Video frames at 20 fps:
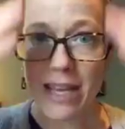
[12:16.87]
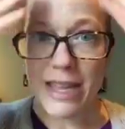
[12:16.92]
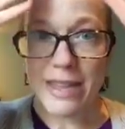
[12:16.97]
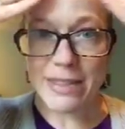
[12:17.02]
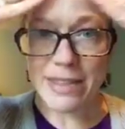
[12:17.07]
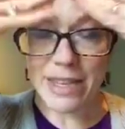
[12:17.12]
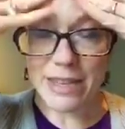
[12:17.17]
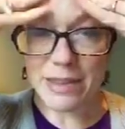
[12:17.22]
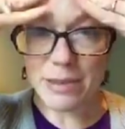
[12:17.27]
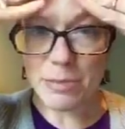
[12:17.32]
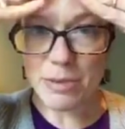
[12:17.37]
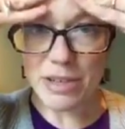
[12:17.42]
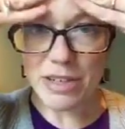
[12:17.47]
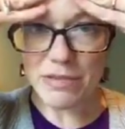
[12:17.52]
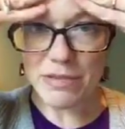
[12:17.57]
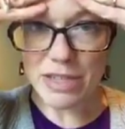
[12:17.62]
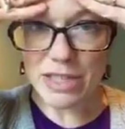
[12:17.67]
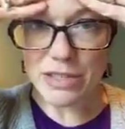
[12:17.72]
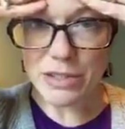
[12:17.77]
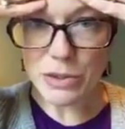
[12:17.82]
that the
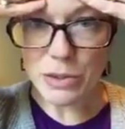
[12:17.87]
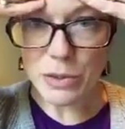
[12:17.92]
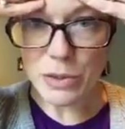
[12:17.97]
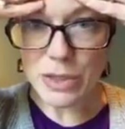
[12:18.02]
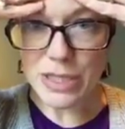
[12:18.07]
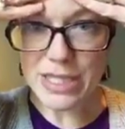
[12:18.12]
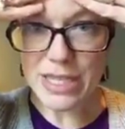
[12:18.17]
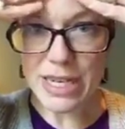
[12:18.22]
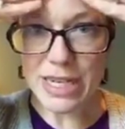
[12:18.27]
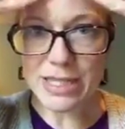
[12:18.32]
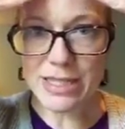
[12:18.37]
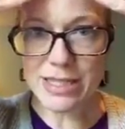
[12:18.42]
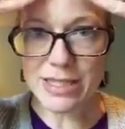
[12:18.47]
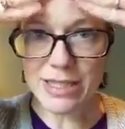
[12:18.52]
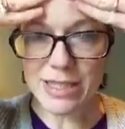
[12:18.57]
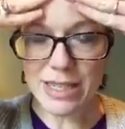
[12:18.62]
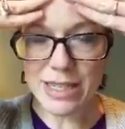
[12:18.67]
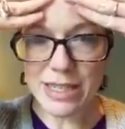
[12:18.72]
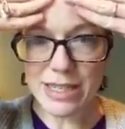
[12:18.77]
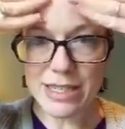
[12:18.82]
prefrontal cortex
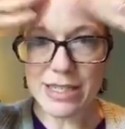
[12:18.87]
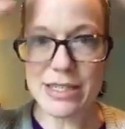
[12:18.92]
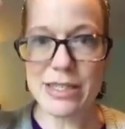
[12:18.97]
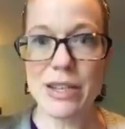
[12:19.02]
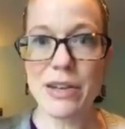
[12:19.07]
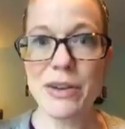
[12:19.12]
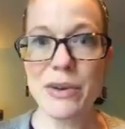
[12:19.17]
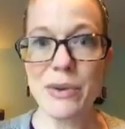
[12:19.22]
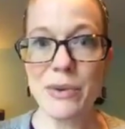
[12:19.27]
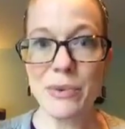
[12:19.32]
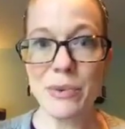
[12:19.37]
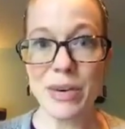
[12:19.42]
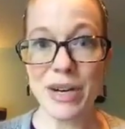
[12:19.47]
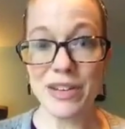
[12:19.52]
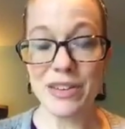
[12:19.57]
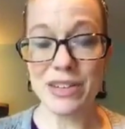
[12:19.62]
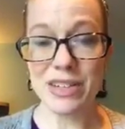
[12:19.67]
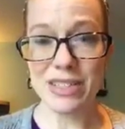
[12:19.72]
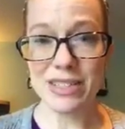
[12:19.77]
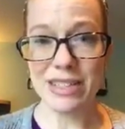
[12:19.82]
is where
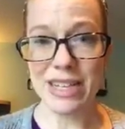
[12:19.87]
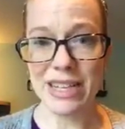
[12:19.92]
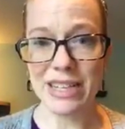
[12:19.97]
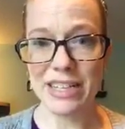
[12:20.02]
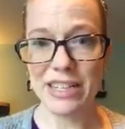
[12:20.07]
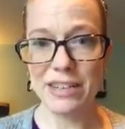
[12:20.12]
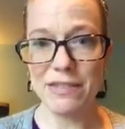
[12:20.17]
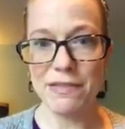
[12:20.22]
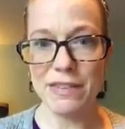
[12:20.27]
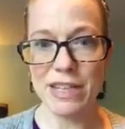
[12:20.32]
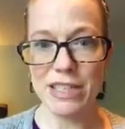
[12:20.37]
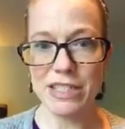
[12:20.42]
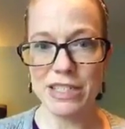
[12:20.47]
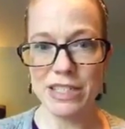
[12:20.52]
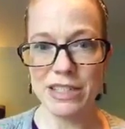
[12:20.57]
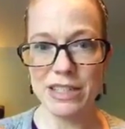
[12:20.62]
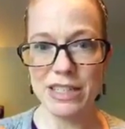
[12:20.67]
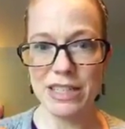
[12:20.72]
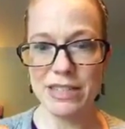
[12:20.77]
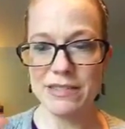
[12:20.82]
their executive
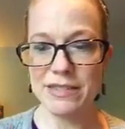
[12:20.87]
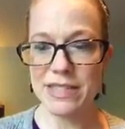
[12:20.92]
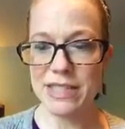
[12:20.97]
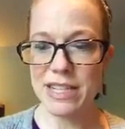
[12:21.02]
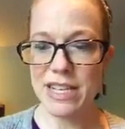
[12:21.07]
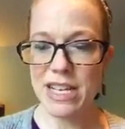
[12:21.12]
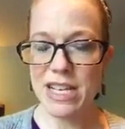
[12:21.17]
function lives.